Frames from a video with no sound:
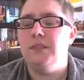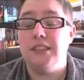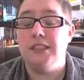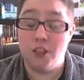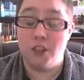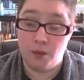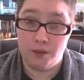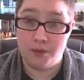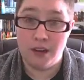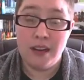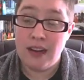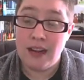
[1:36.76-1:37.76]
so if
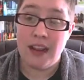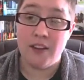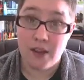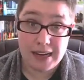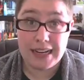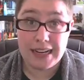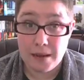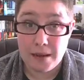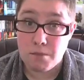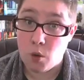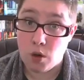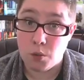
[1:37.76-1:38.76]
I can get
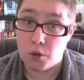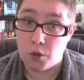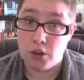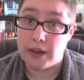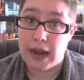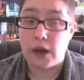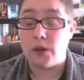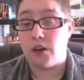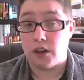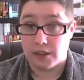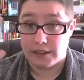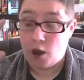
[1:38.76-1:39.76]
more word out
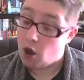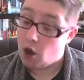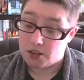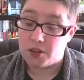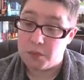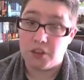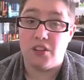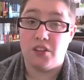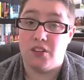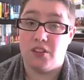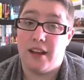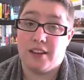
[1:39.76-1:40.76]
on the awesomeness
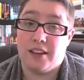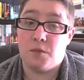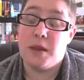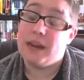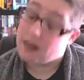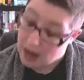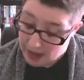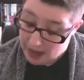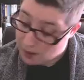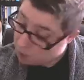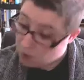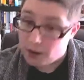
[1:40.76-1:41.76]
of Alex Mint, I
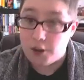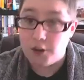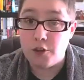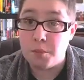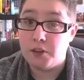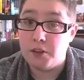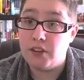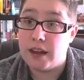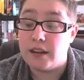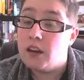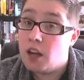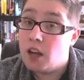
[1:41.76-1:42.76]
am
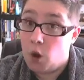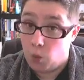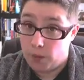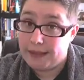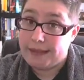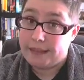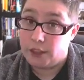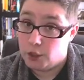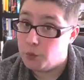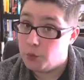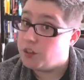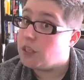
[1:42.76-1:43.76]
100% willing to
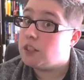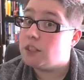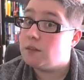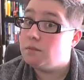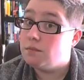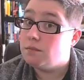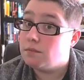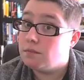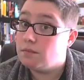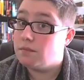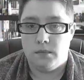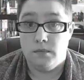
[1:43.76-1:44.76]
do such.
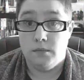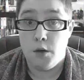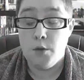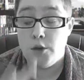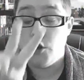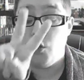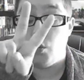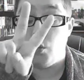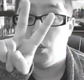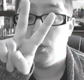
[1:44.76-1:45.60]
Number 2